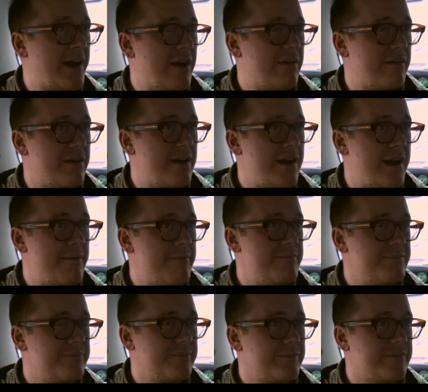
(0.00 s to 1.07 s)
about
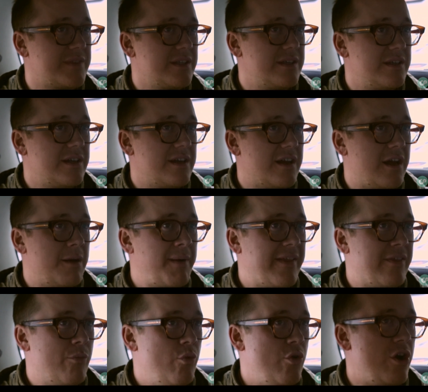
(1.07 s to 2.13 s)

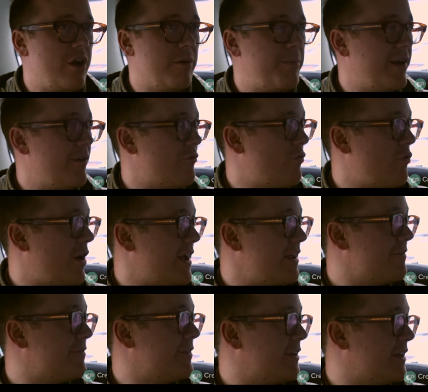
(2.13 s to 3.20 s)
the work being
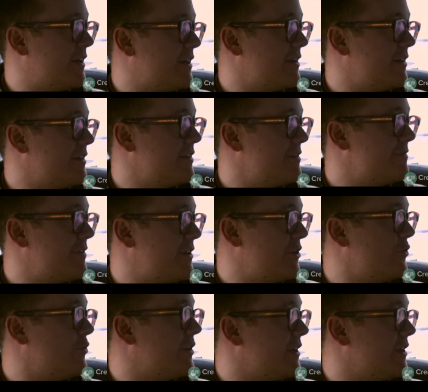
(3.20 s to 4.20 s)
right for the